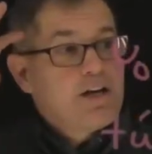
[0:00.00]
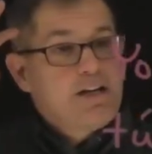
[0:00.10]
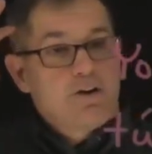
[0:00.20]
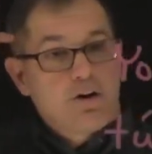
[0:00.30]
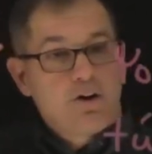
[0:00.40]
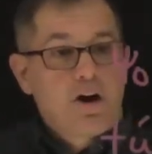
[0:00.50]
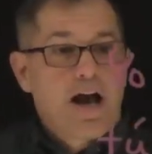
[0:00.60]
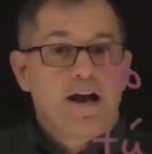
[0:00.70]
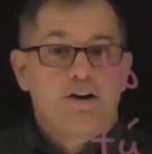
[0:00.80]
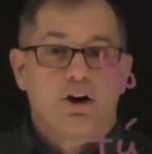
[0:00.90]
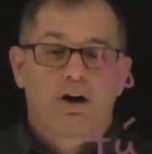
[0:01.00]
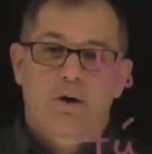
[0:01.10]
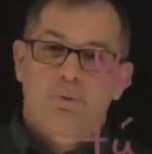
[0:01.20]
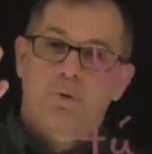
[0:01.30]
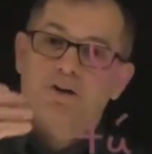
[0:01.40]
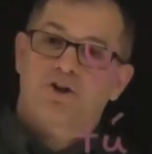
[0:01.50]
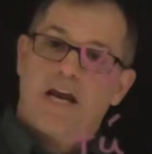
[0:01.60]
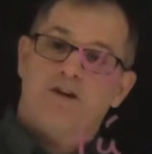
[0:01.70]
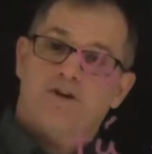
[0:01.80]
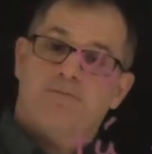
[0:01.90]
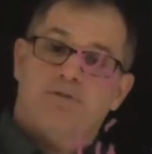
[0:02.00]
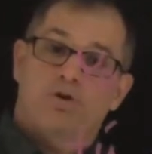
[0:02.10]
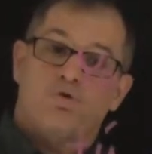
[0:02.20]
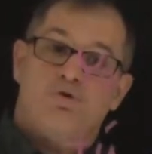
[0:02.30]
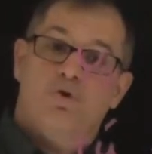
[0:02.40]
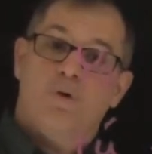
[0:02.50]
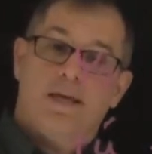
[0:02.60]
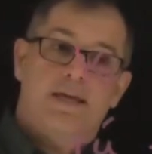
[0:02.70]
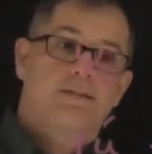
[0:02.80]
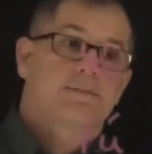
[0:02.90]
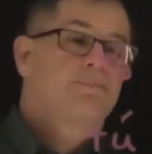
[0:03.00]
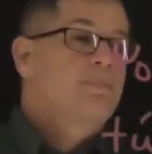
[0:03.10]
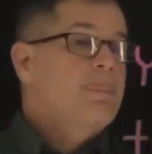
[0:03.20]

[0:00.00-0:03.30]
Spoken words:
ER, or IR, and we want to change them for who's doing it,